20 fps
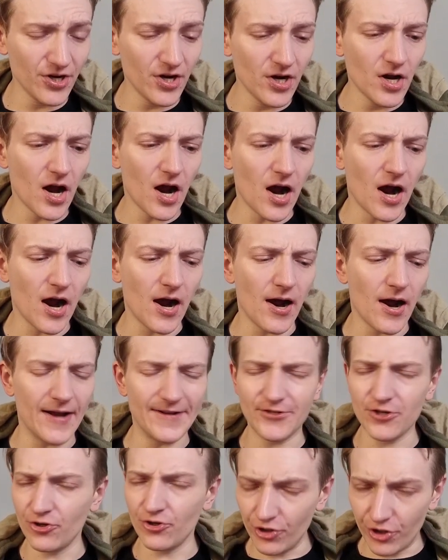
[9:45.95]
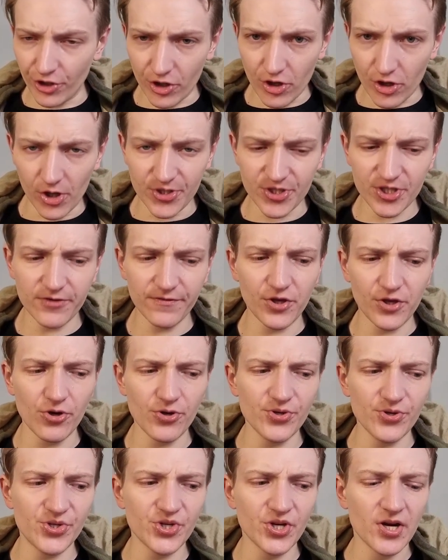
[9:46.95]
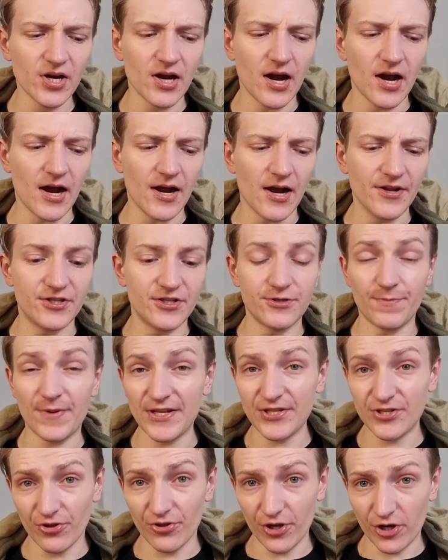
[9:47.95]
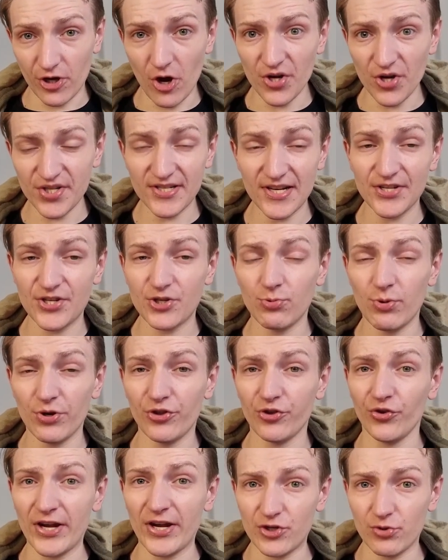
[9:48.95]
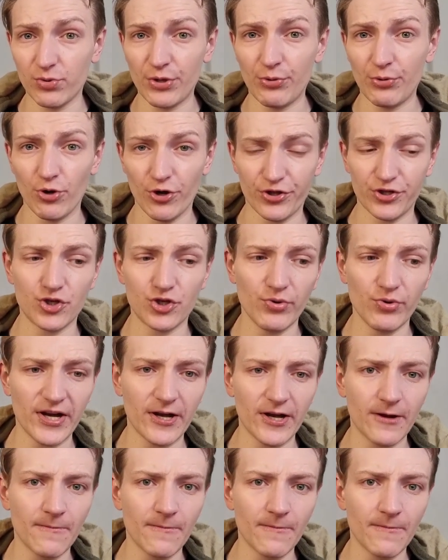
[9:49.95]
I don't know the cost of those. It depends on the cost as to whether they're actually worth doing.